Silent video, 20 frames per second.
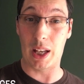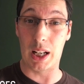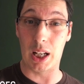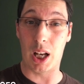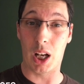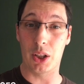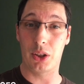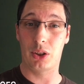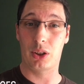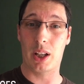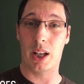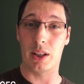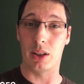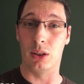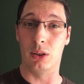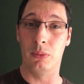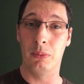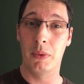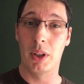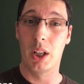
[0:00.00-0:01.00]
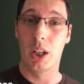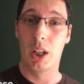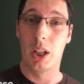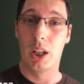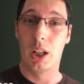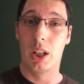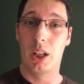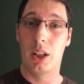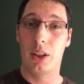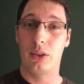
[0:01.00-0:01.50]
large scale.
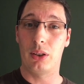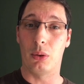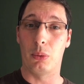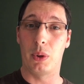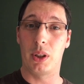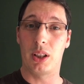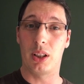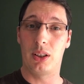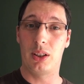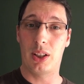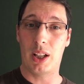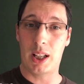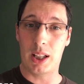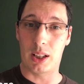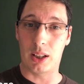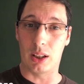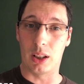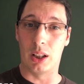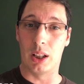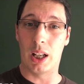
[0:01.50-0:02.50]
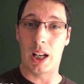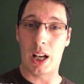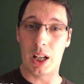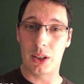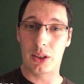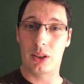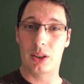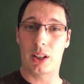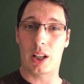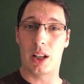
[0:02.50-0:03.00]
So we could take a
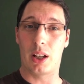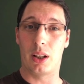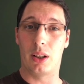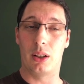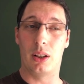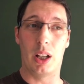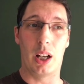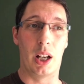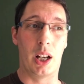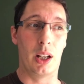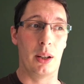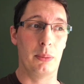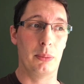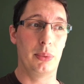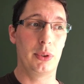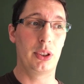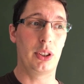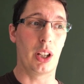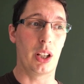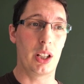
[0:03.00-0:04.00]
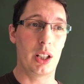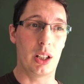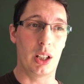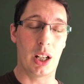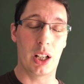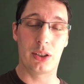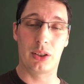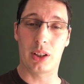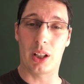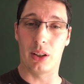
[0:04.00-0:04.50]
large scale study,
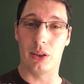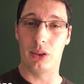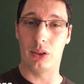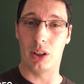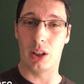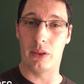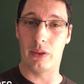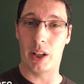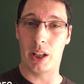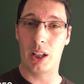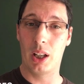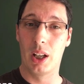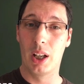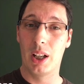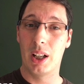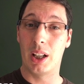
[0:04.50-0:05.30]
large scale survey,